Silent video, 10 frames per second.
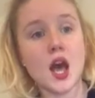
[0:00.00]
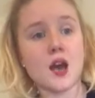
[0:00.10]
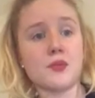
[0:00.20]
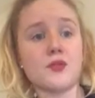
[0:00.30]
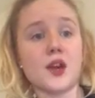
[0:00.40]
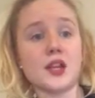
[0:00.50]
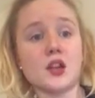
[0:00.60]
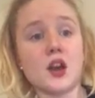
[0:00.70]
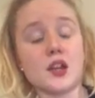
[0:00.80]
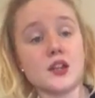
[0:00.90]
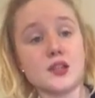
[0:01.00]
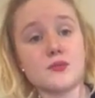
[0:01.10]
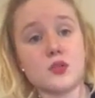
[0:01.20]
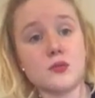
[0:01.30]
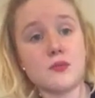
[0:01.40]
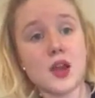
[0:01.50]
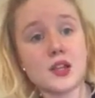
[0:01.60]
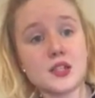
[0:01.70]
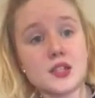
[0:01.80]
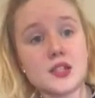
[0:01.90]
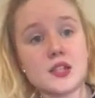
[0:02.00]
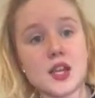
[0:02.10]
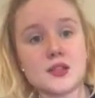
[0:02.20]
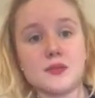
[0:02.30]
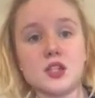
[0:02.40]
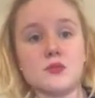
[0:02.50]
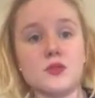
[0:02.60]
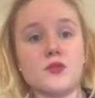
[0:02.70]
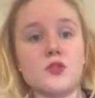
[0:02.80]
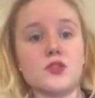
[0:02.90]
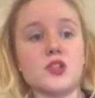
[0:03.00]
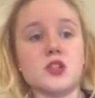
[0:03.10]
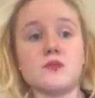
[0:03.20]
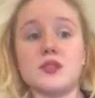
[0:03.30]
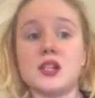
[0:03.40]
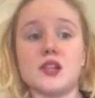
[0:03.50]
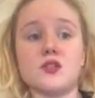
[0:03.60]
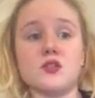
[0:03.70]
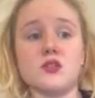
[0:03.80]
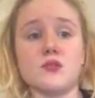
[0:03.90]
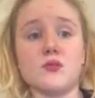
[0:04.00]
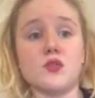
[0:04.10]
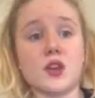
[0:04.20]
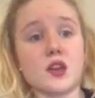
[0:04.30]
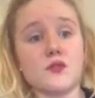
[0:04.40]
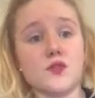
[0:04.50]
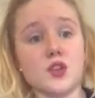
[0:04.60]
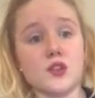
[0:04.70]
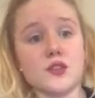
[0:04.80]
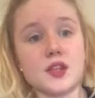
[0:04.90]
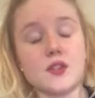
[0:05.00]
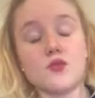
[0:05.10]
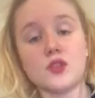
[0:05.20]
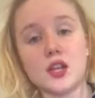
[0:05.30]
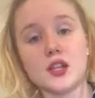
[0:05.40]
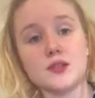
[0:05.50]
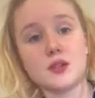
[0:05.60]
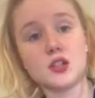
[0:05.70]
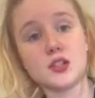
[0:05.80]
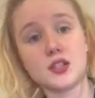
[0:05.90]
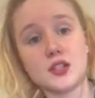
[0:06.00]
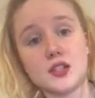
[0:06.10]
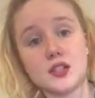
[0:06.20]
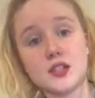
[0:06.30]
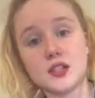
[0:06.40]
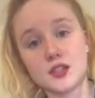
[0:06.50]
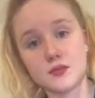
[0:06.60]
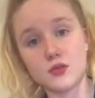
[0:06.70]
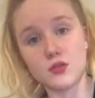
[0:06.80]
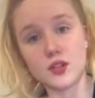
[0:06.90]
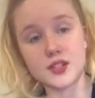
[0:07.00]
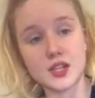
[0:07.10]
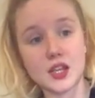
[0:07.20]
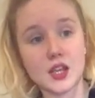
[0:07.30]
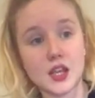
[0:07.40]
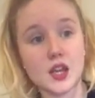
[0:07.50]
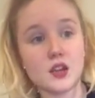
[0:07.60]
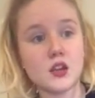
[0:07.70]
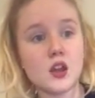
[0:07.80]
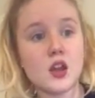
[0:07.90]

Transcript: Providing guided and supportive practice. As mentioned before, students with Down syndrome will get confused and will need as much assistance and support as they can get.